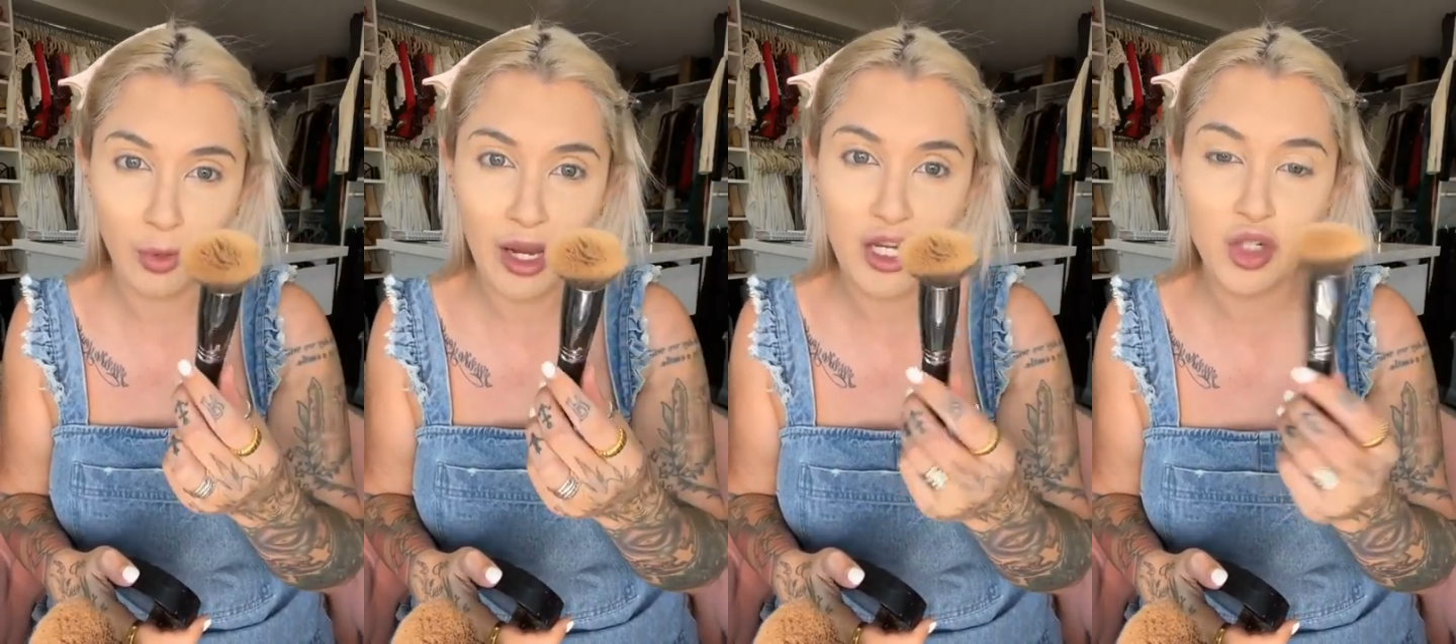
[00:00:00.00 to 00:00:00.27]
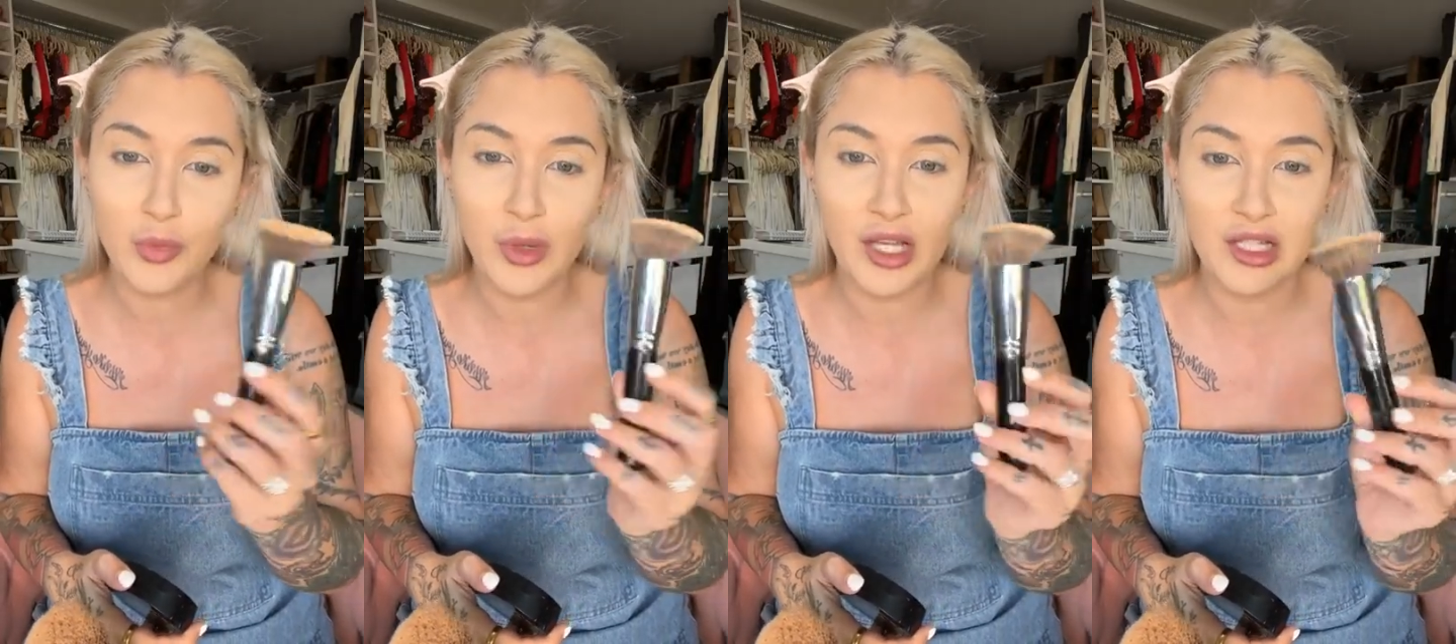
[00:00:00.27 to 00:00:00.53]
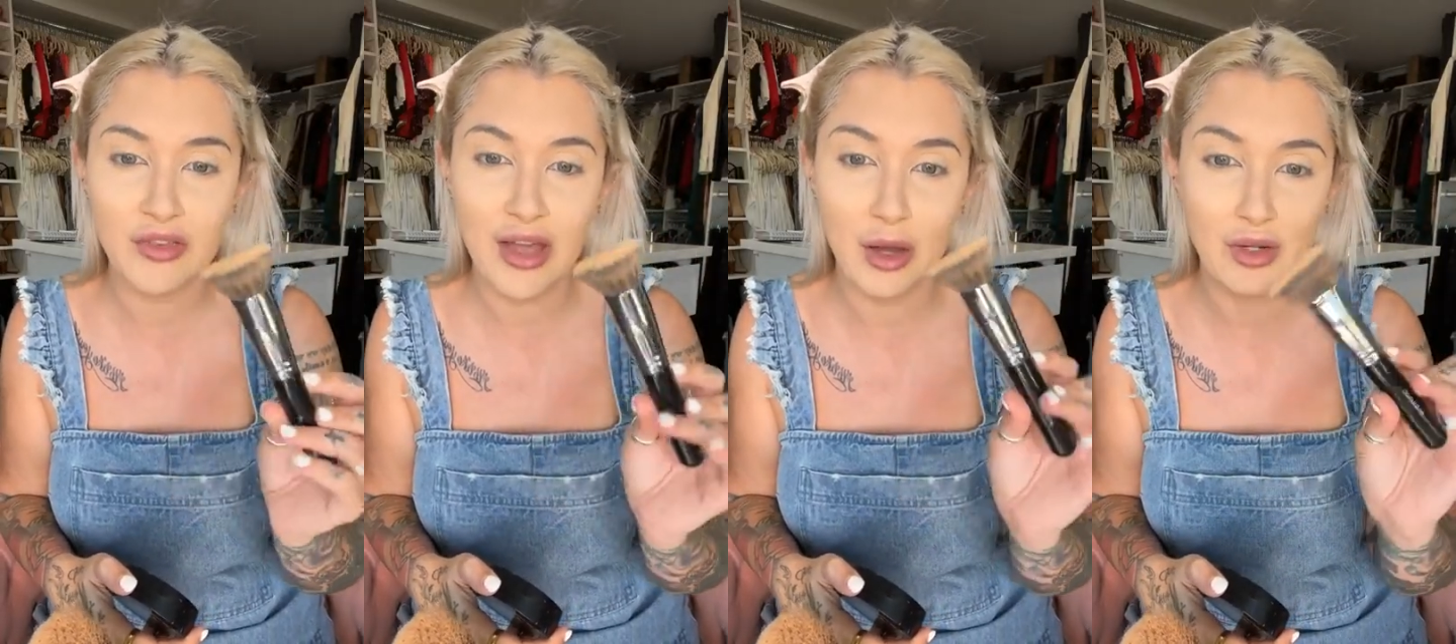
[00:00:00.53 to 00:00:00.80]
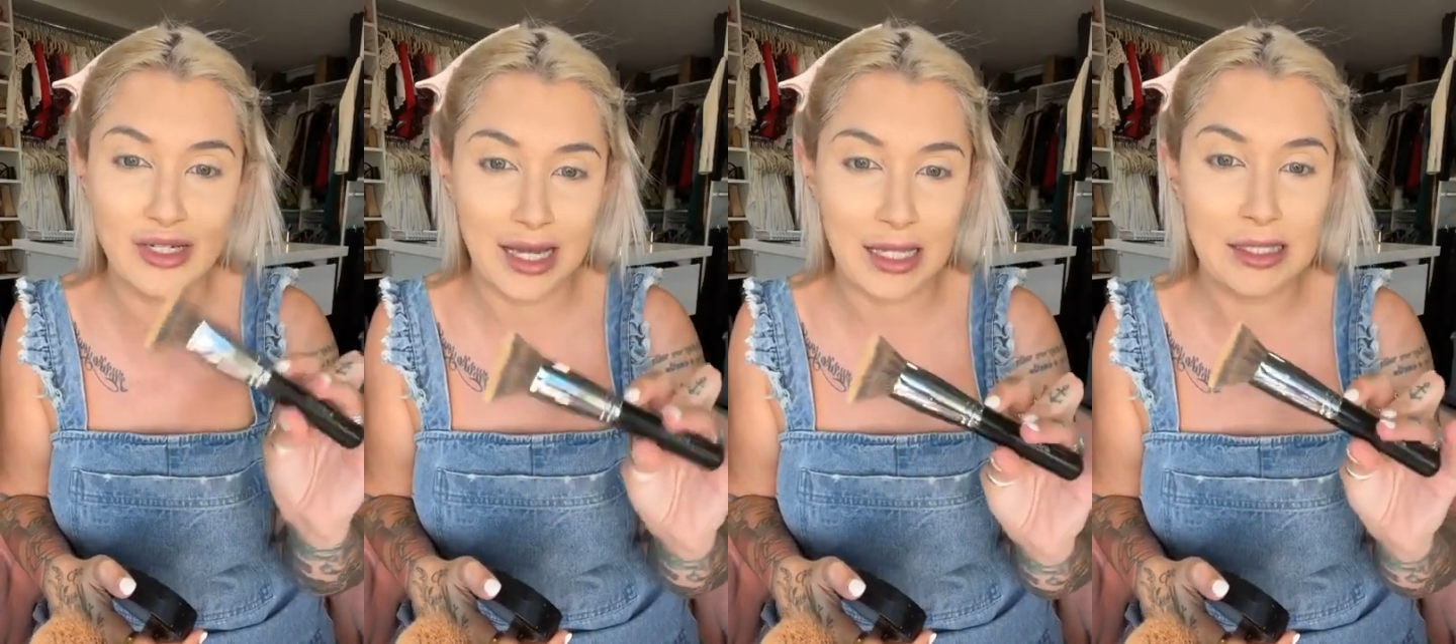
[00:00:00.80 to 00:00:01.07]
brush because of
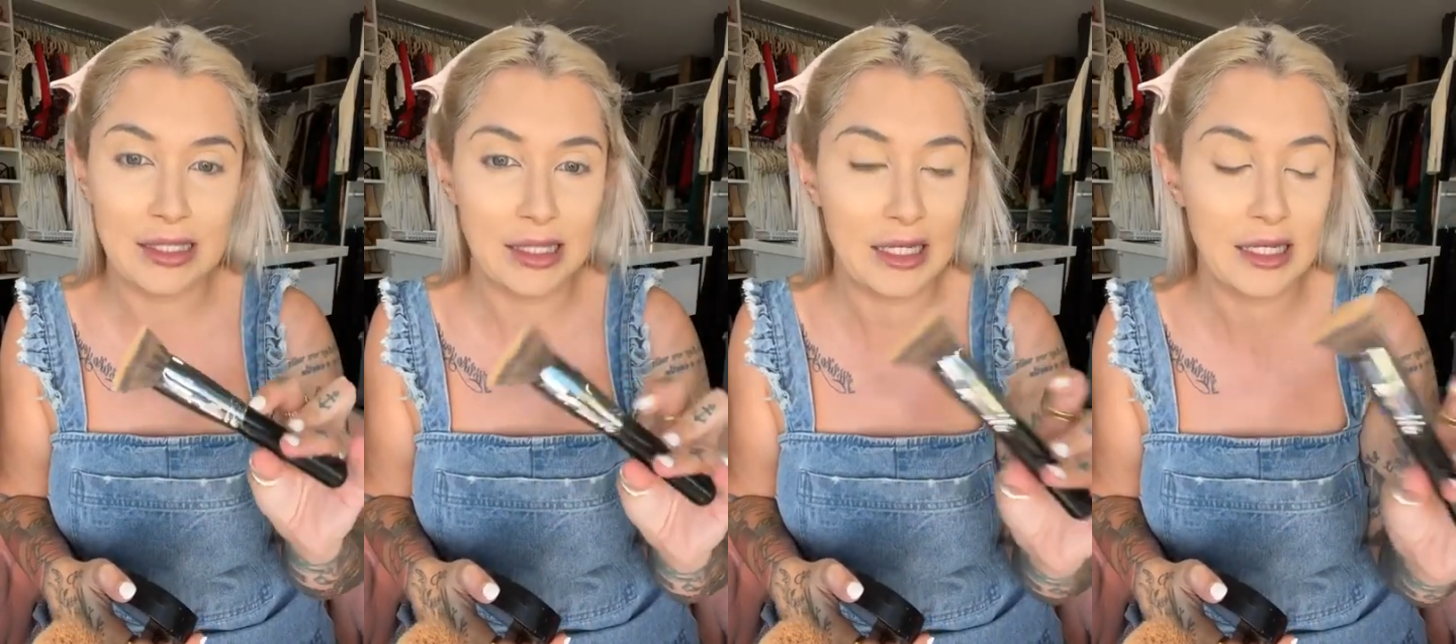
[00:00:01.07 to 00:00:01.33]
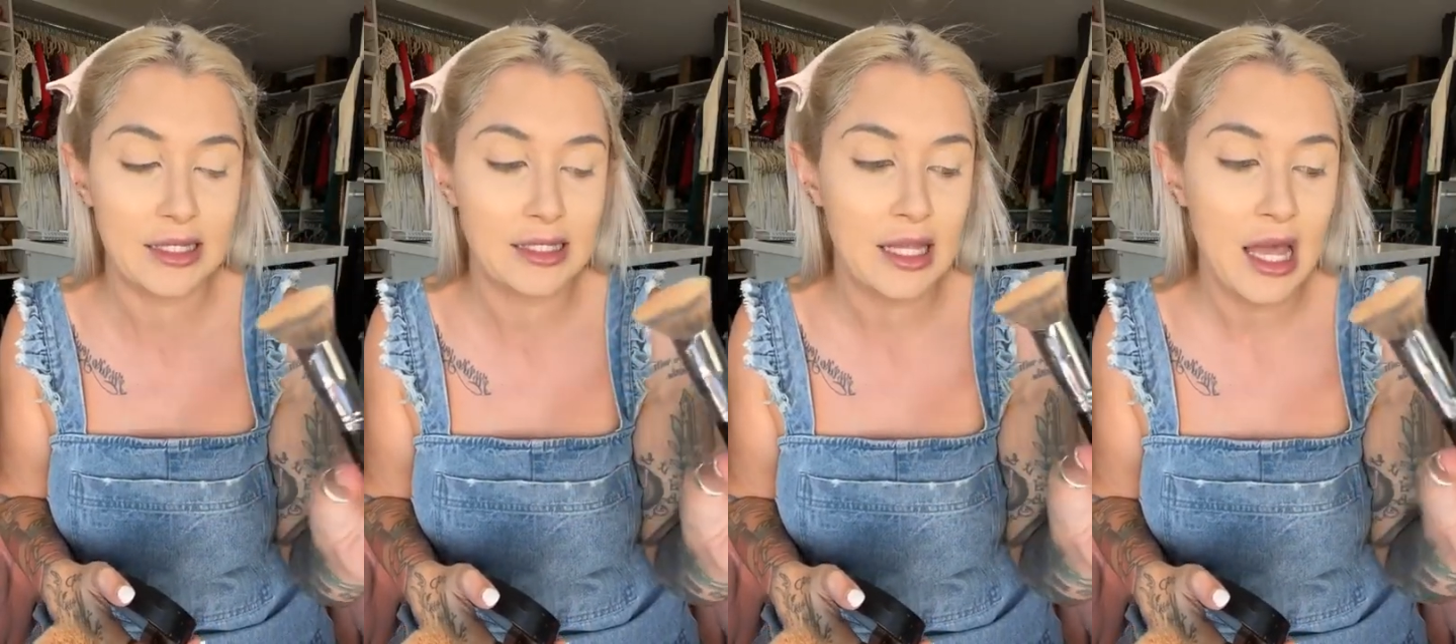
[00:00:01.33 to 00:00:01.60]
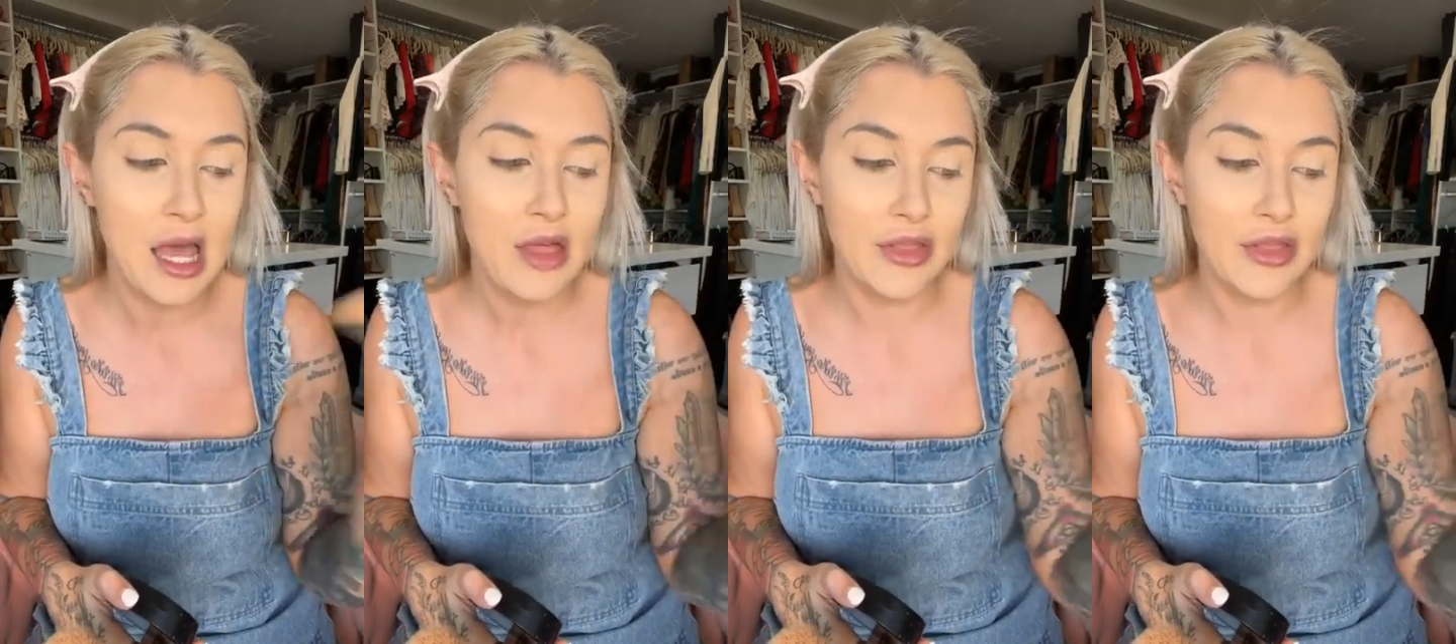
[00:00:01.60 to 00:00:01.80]
how dense it is.